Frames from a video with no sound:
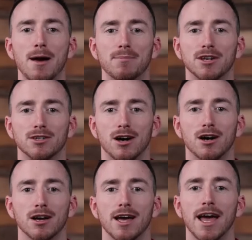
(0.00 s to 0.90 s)
epic
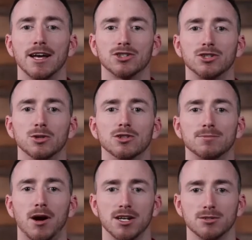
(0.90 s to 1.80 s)
dog as soon
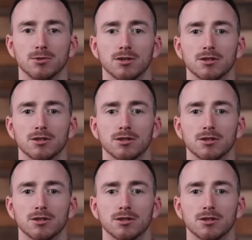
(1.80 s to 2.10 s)
as possible.